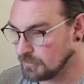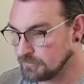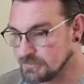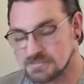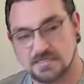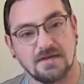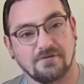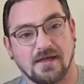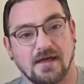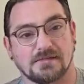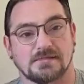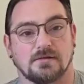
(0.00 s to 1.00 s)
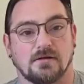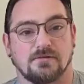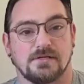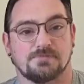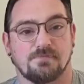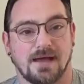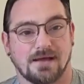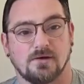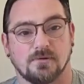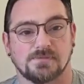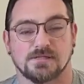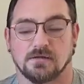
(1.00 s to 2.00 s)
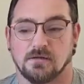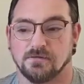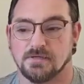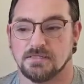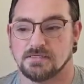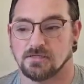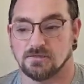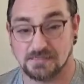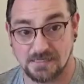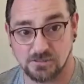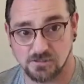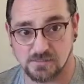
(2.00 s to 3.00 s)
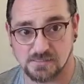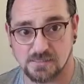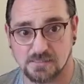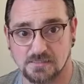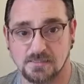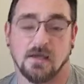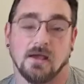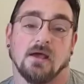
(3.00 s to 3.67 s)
safeguards and all these backups and all these contingencies.